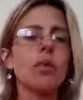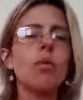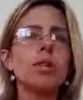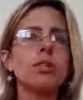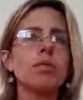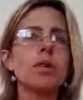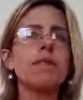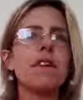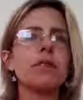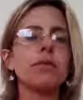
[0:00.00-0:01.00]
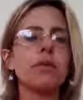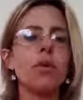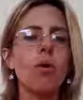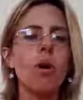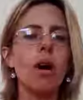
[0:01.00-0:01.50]
you want to be found
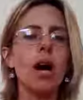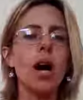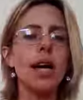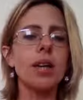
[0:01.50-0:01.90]
for